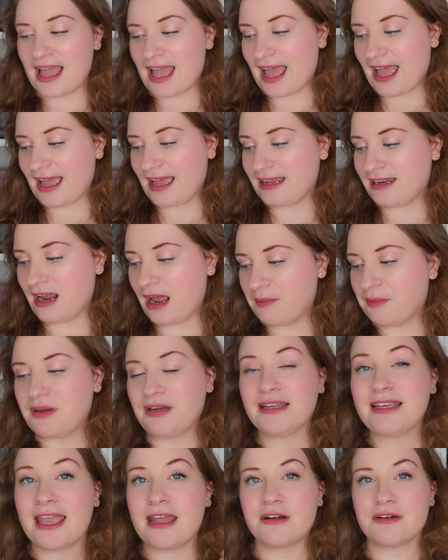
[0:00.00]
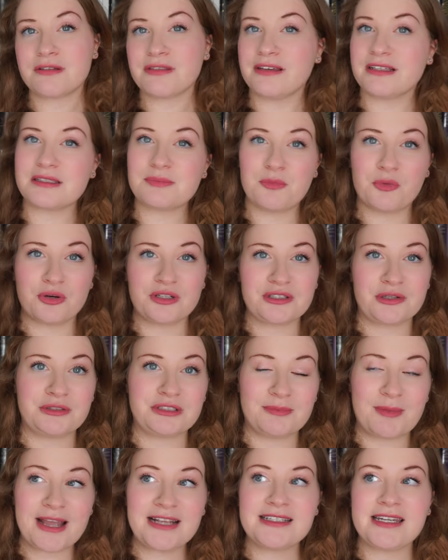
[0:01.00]
And I'm gonna cater this more so
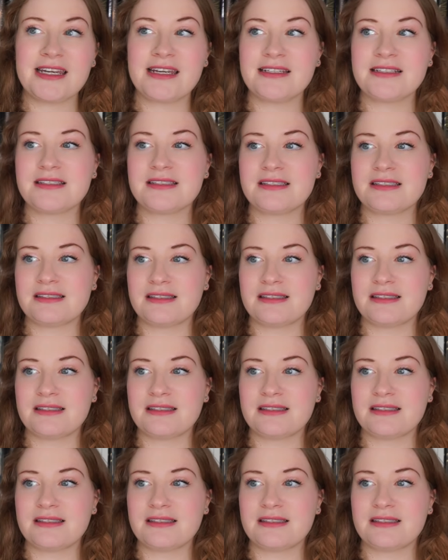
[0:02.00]
to my tastes.